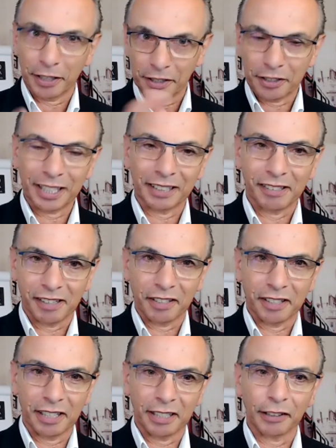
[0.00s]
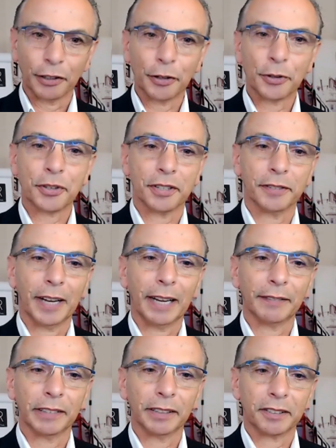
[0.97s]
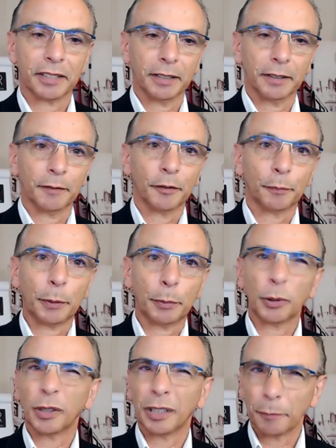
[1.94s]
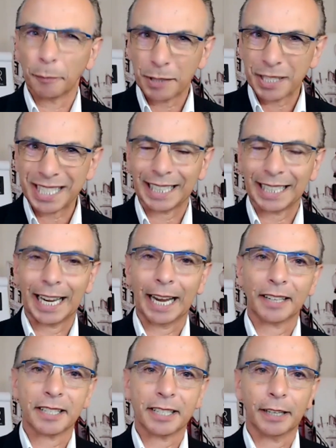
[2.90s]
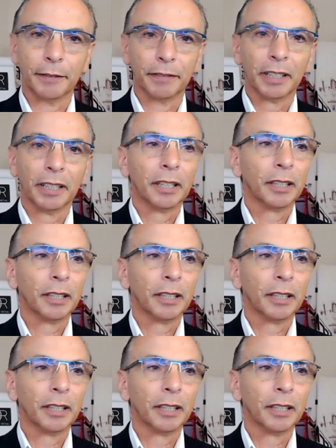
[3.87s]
And you did allude to that people aren't particularly active.